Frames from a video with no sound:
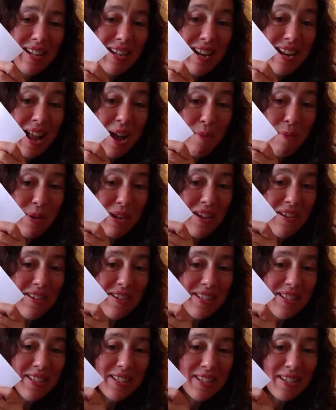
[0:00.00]
Now we're
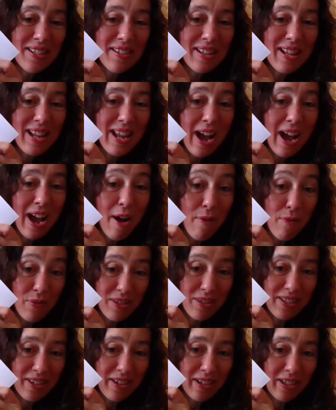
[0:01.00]
going to do the
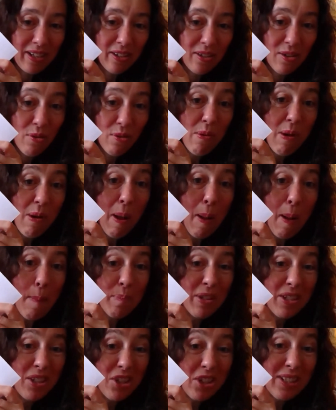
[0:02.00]
other diagonal,
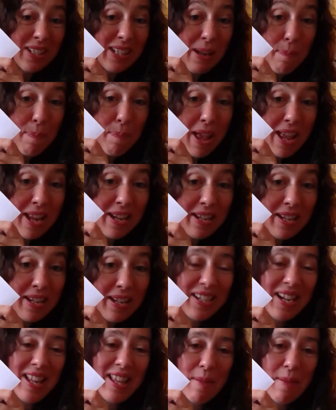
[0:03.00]
but just a
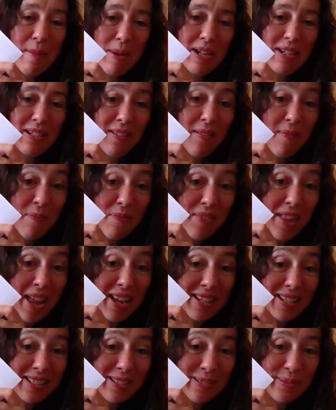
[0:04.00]
pinch in the middle.
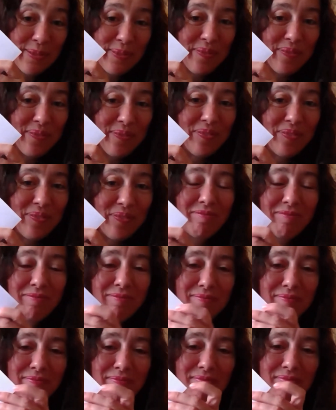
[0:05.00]
That's all.
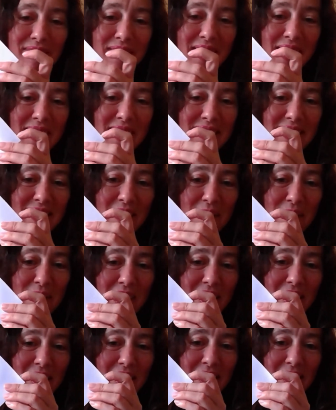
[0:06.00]
So we're
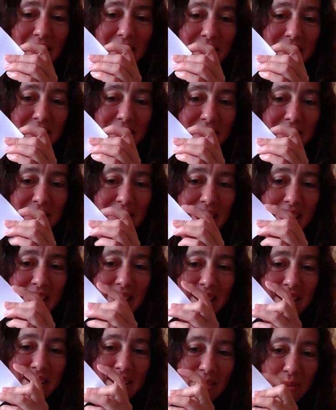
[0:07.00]
going to
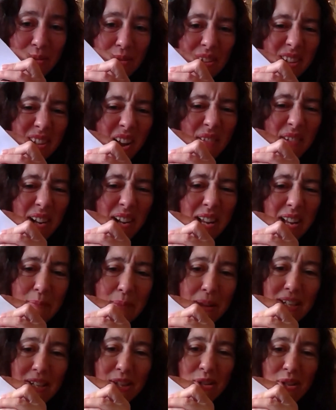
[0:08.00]
take those corners. I
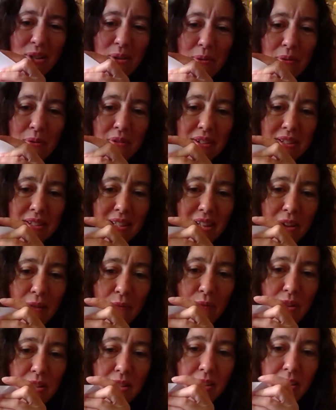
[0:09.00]
recommend you do it on the
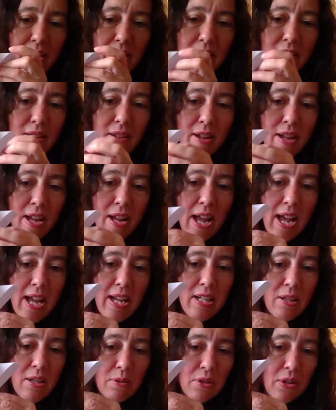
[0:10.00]
surface. I
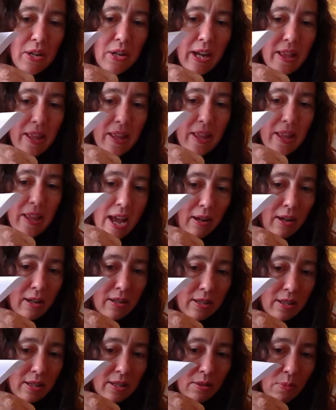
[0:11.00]
end up doing it in the air
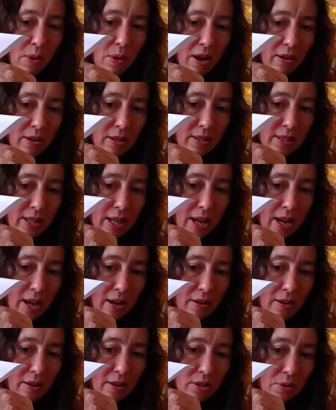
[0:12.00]
because it's a way I can say
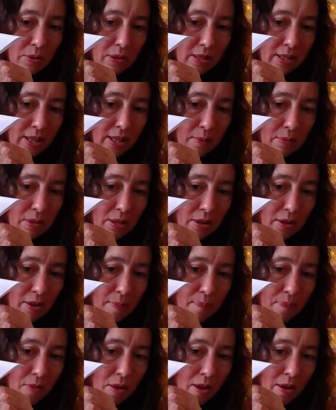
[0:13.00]
hello to you at the same
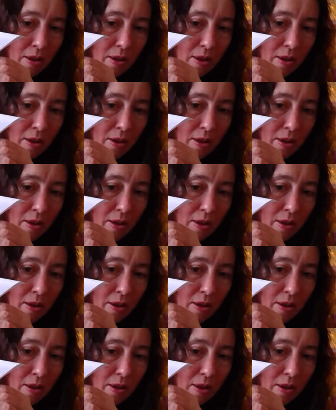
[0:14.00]
time.